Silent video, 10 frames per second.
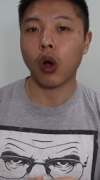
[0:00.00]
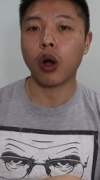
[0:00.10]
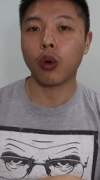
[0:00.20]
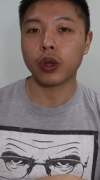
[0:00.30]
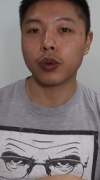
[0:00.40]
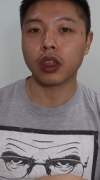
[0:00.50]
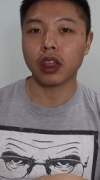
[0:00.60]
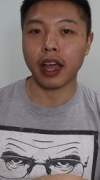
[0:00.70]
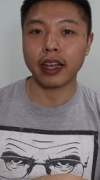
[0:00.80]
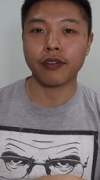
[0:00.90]
well uh, we would
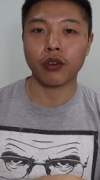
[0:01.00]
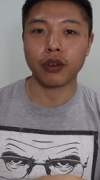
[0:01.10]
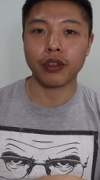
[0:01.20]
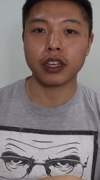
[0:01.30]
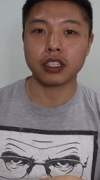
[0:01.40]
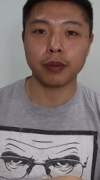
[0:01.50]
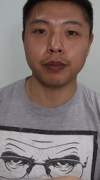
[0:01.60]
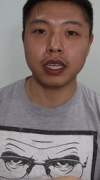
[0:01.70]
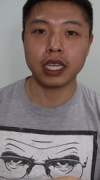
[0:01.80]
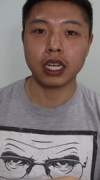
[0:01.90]
like for things to
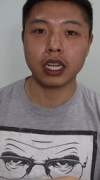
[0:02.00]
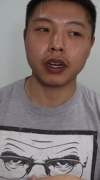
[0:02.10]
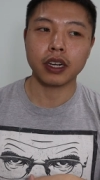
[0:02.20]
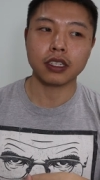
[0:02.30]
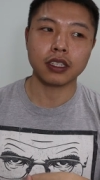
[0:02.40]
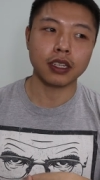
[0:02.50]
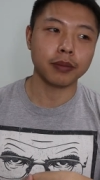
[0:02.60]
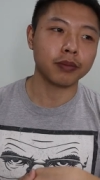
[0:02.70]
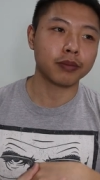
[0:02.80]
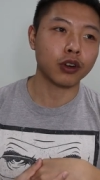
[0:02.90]
be in but in,
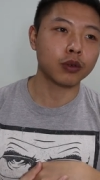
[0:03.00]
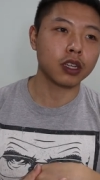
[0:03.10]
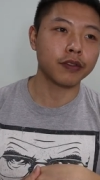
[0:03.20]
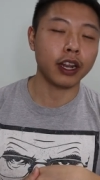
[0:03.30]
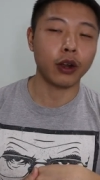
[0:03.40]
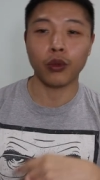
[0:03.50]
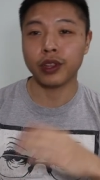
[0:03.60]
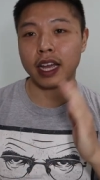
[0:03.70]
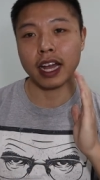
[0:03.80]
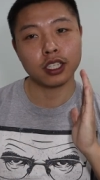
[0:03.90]
in terms of it
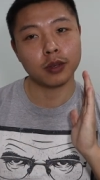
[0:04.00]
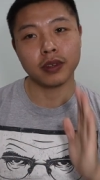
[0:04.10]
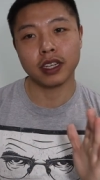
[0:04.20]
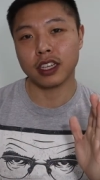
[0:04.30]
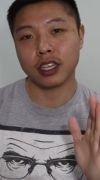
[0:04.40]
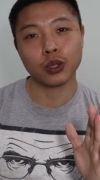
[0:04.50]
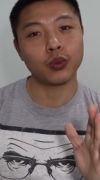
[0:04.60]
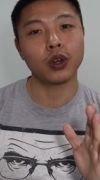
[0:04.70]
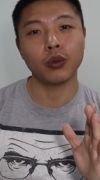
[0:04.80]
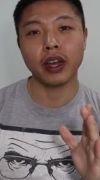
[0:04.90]
only has to be this
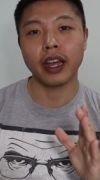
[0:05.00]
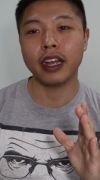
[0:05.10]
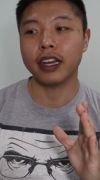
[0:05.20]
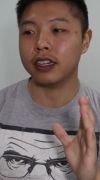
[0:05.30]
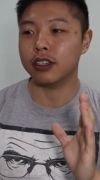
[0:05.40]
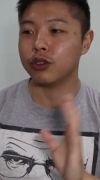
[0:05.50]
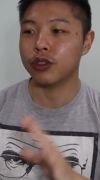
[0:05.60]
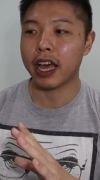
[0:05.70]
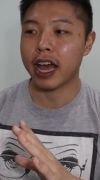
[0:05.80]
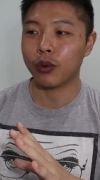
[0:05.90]
one way and do
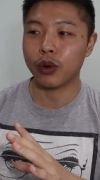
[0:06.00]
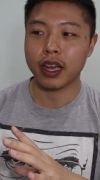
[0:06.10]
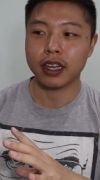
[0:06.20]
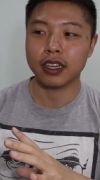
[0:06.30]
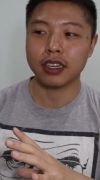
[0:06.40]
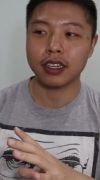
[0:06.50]
that way